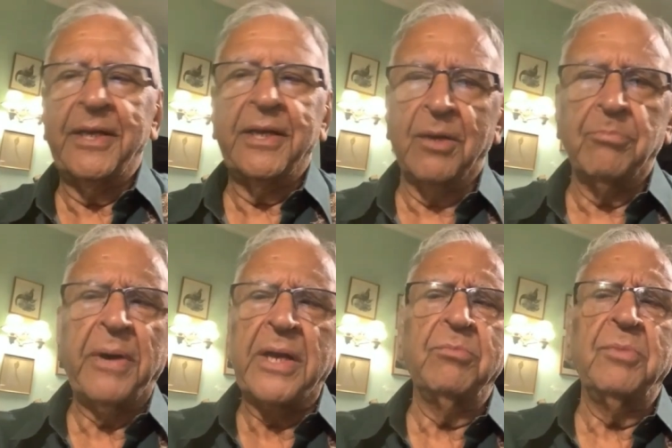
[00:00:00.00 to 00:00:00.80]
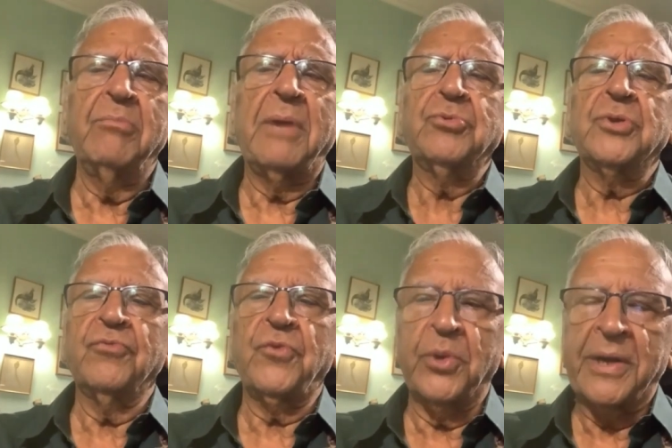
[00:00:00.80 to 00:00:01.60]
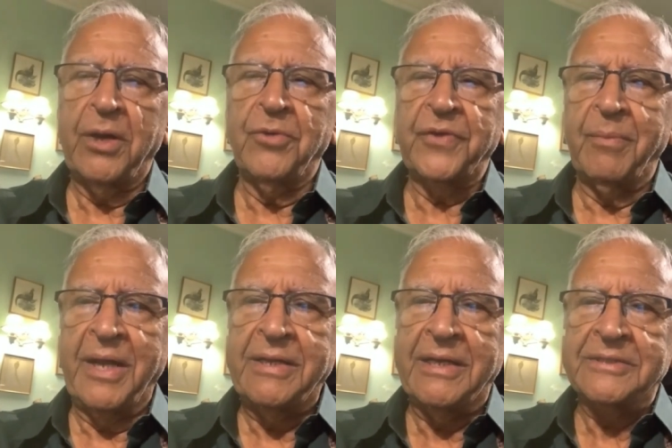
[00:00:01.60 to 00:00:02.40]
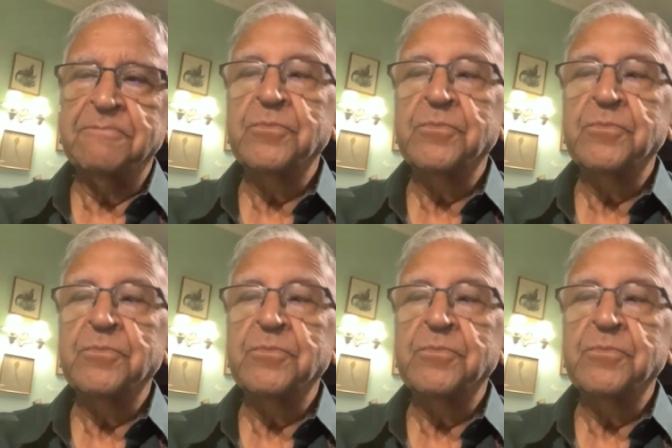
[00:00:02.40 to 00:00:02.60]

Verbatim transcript: incomparable mountain fauna of Himalayas.